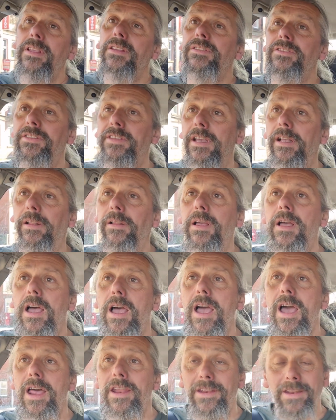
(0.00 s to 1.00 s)
Still,
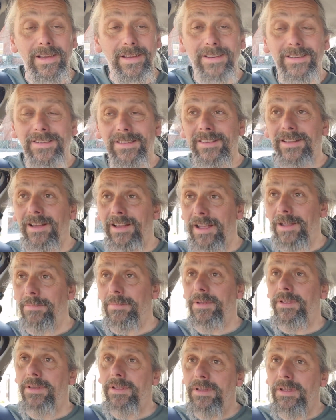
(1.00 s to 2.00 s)
a nice time
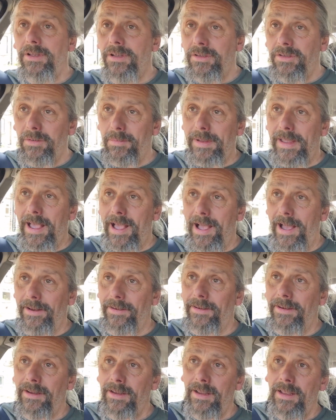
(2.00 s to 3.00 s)
to be
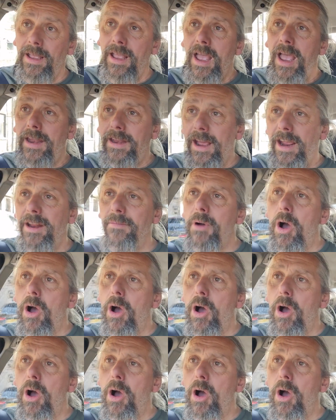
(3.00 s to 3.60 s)
had. Now in a